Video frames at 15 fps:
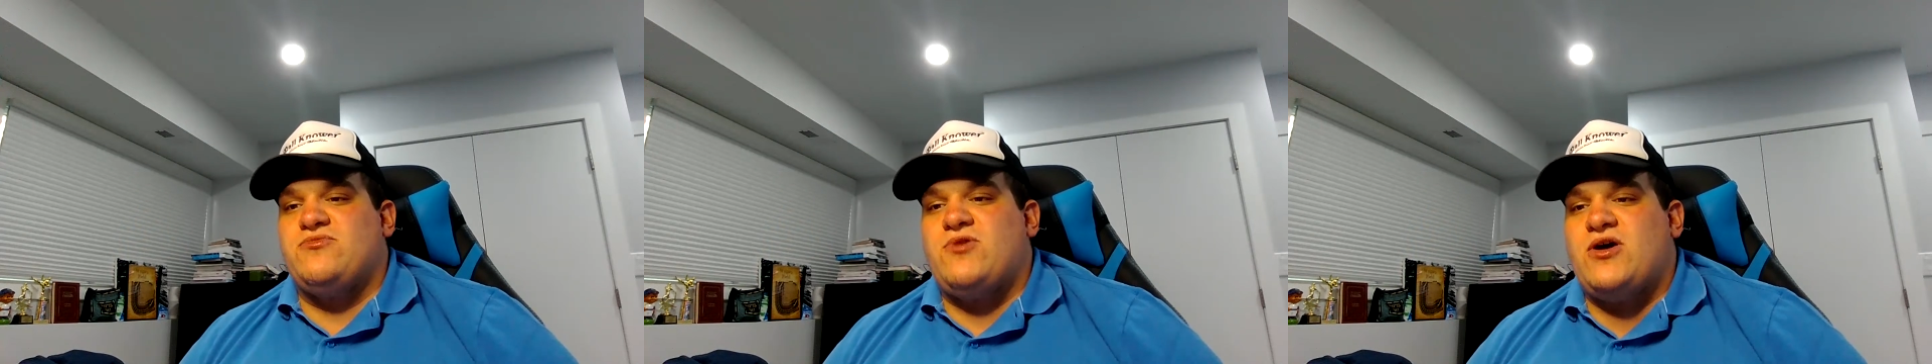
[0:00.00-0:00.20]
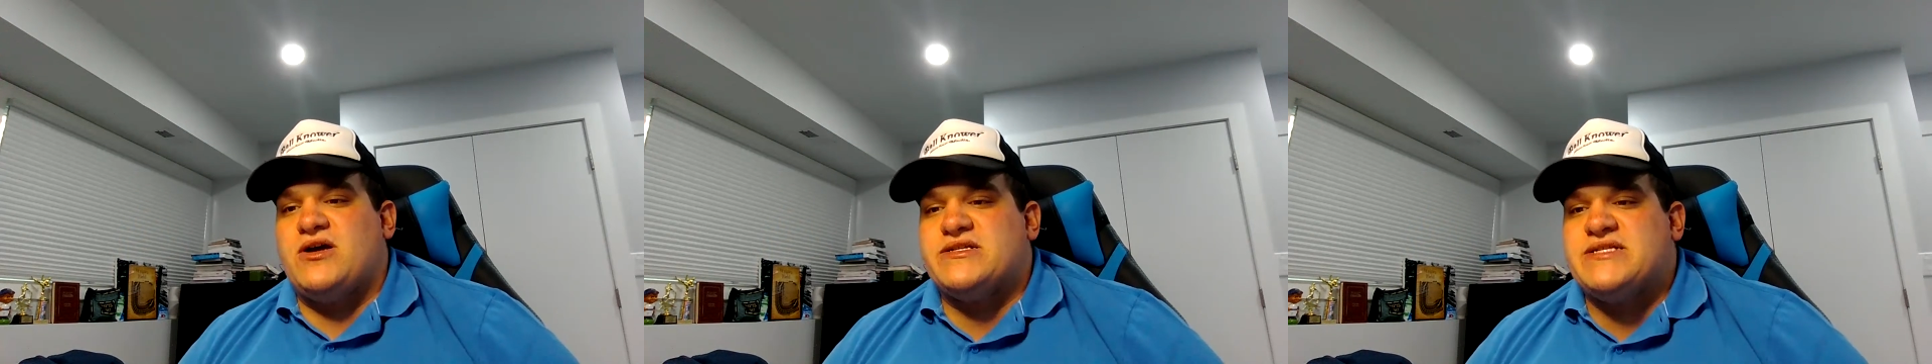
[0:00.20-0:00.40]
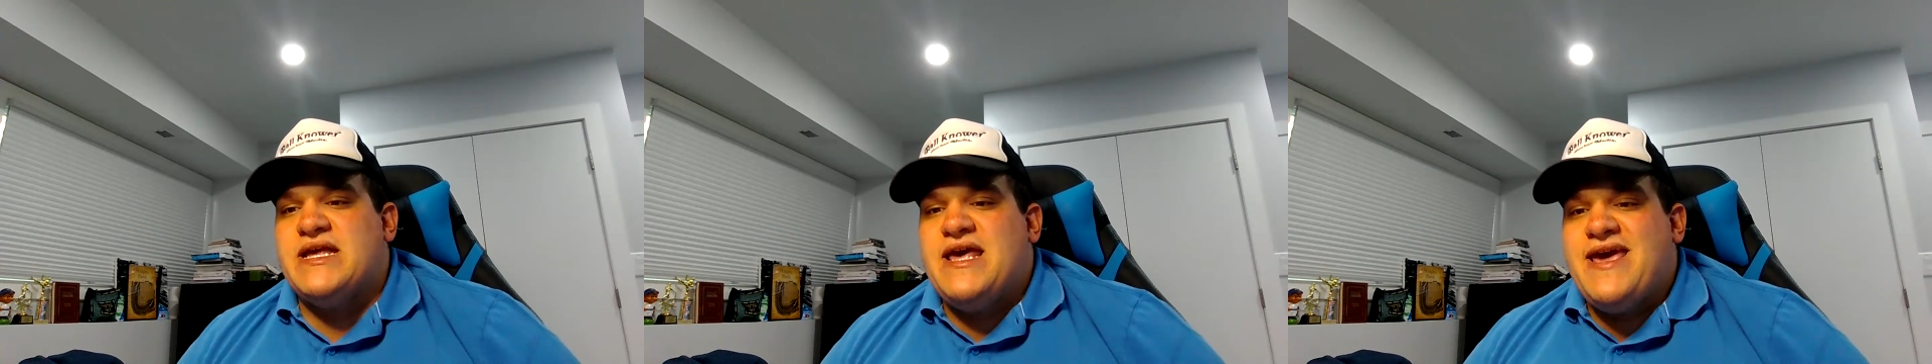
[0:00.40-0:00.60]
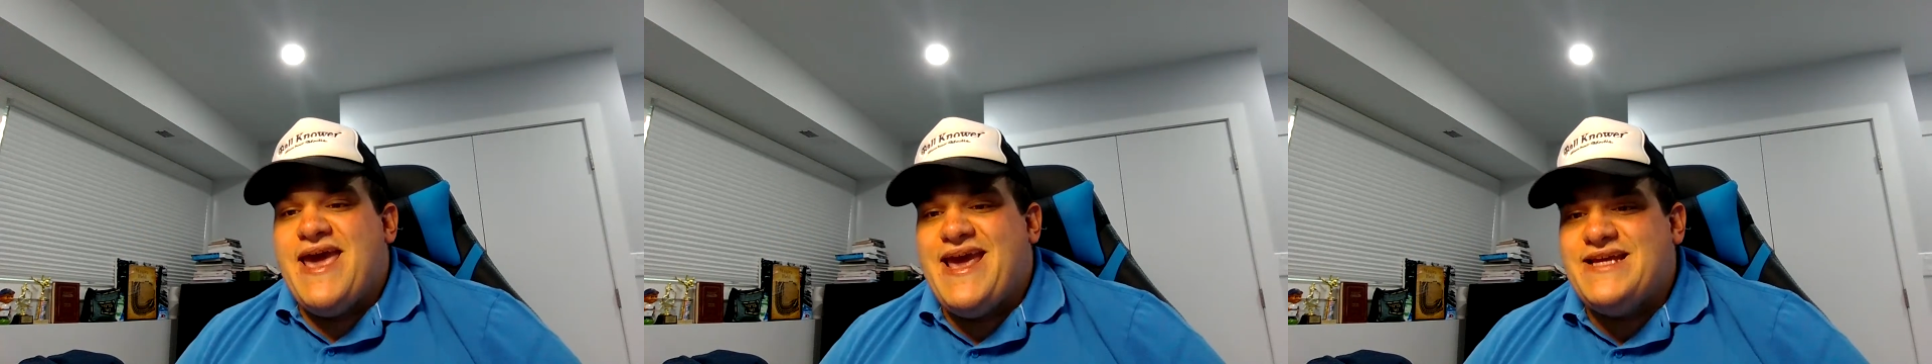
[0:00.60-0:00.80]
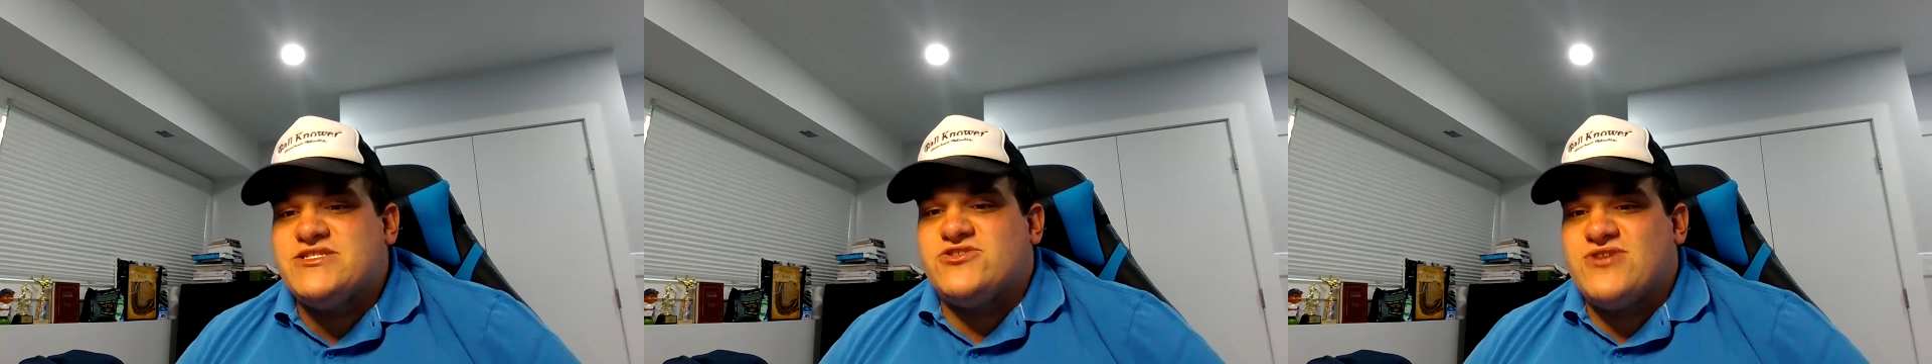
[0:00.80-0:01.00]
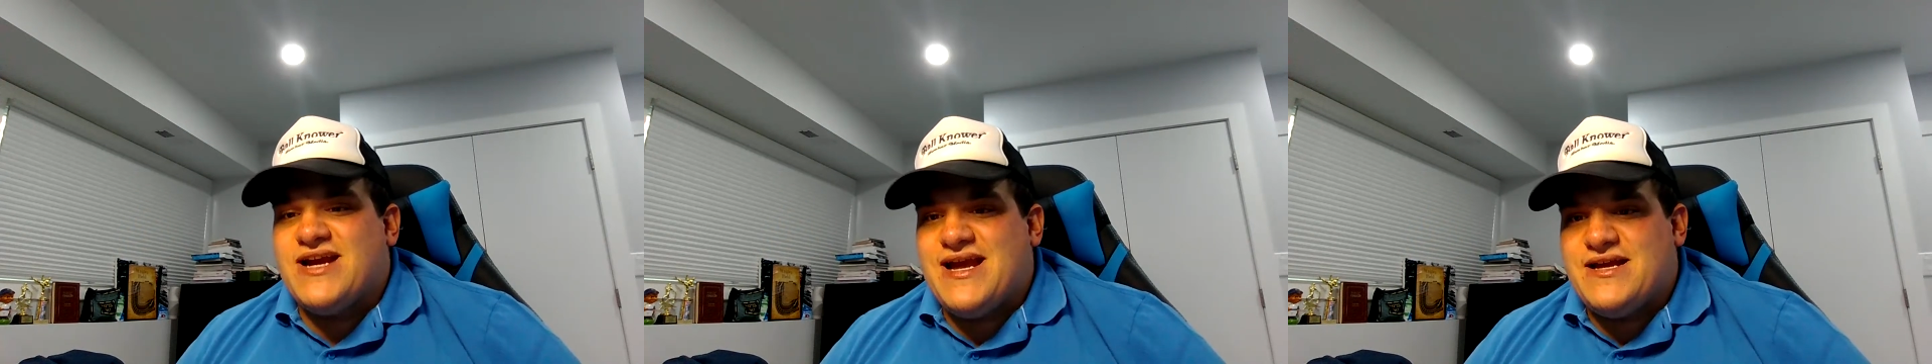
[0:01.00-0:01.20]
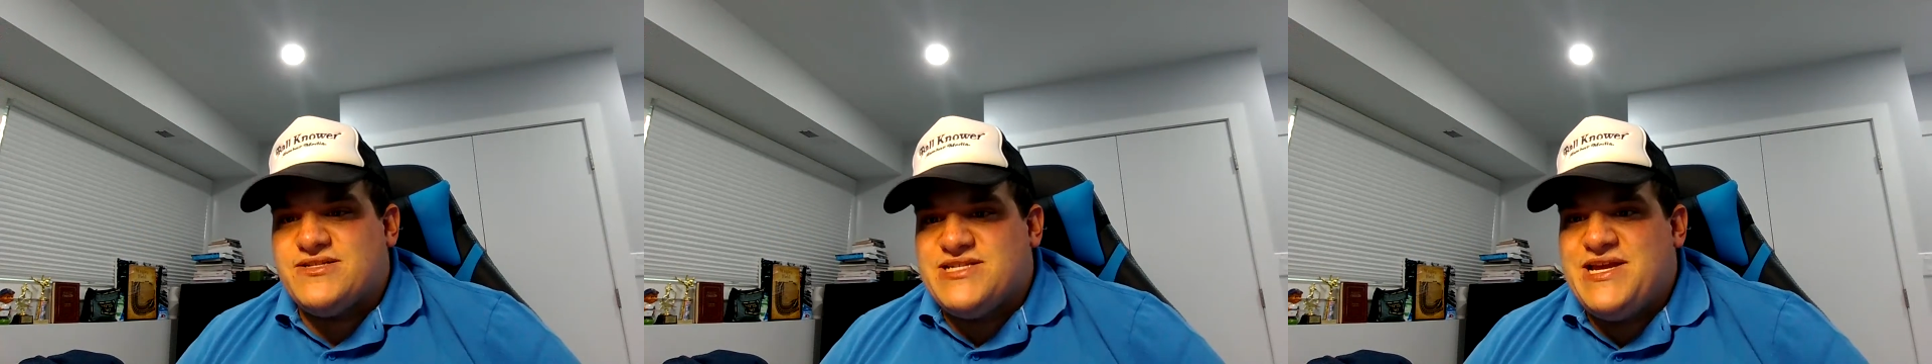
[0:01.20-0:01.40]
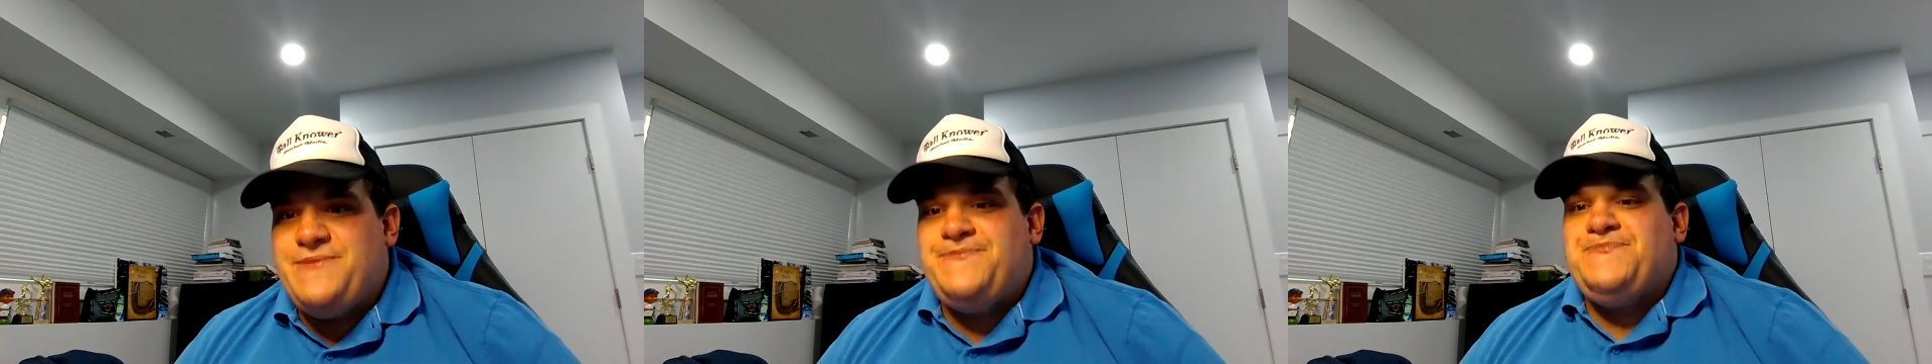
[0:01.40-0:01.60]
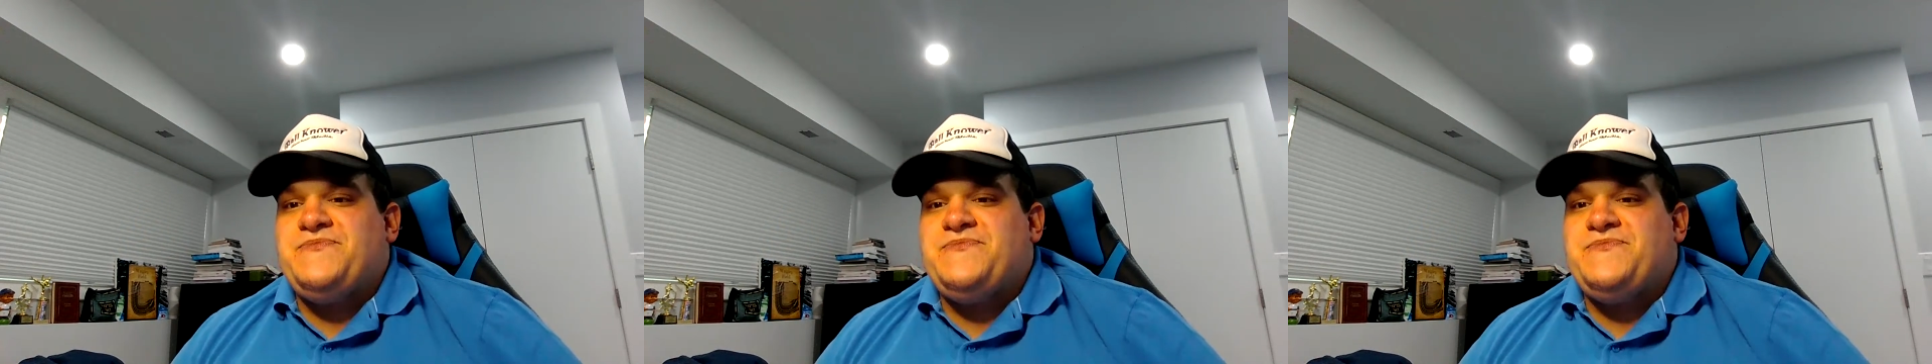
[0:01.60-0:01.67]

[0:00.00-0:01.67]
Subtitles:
2 walks, 8 strikeouts.